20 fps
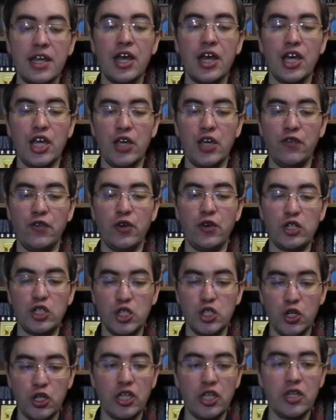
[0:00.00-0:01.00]
if you're
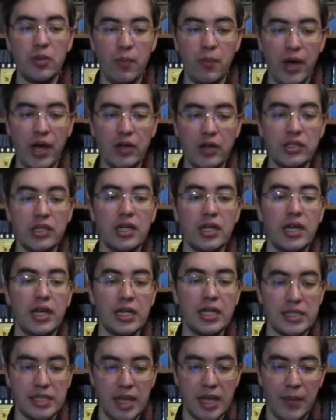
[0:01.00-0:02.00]
talking about
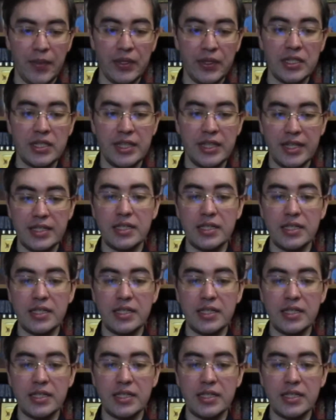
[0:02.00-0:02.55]
something that's